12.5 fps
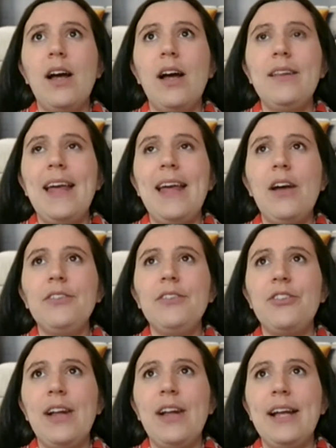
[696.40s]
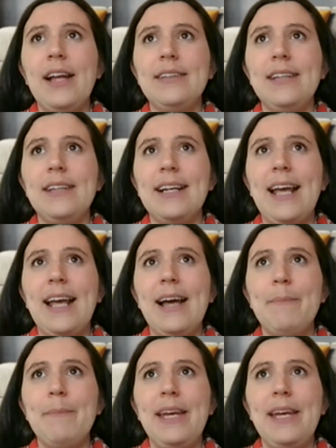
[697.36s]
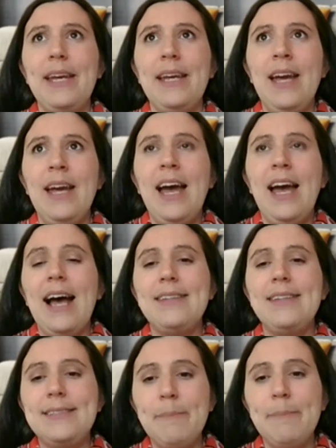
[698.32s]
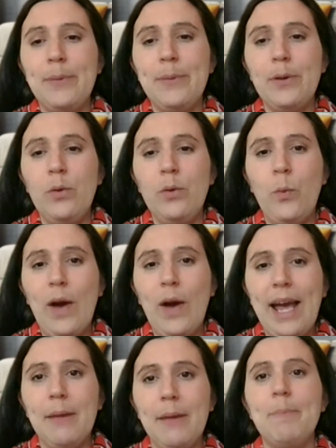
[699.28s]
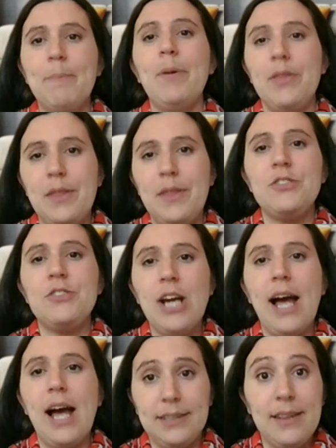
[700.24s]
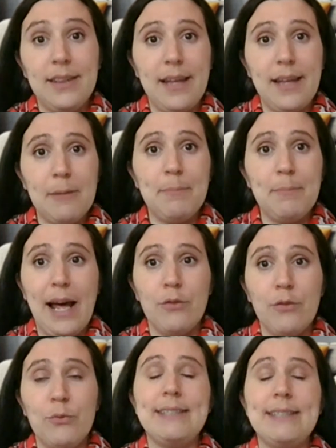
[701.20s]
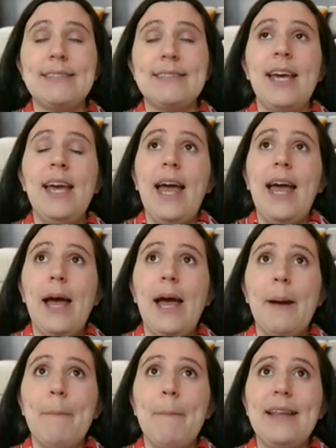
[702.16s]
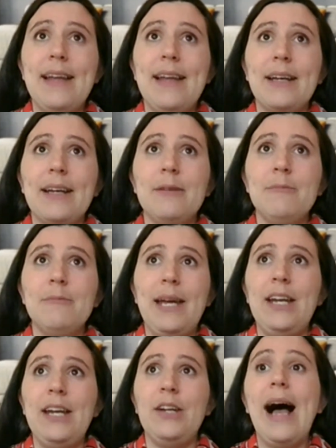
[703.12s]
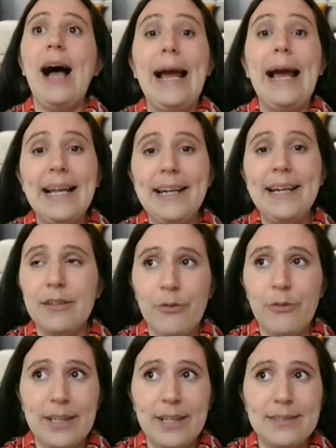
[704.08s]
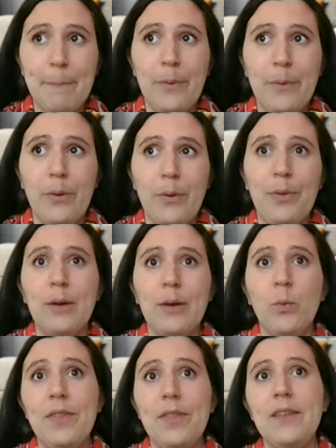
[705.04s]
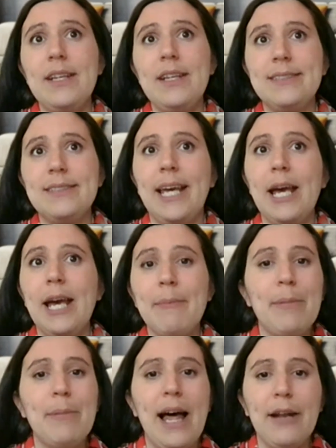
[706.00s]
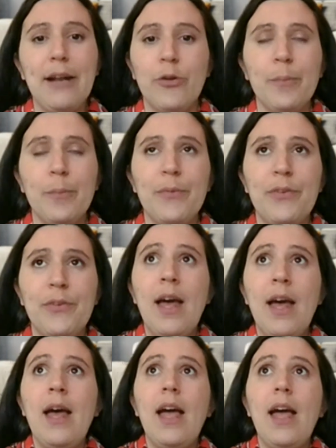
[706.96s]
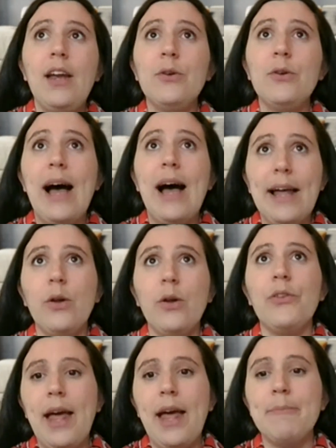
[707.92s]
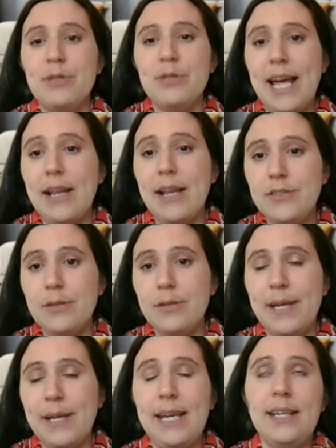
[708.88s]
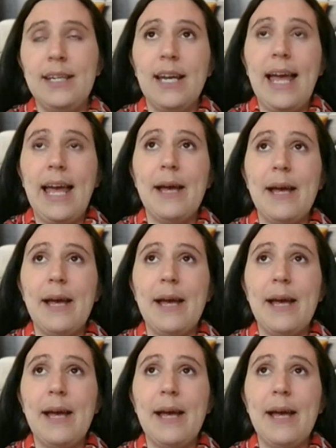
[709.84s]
they understand it can be a simple way, but their child can then be at risk. And that can be, highlighting, for example, that within these gaming platforms, adults can pretend to be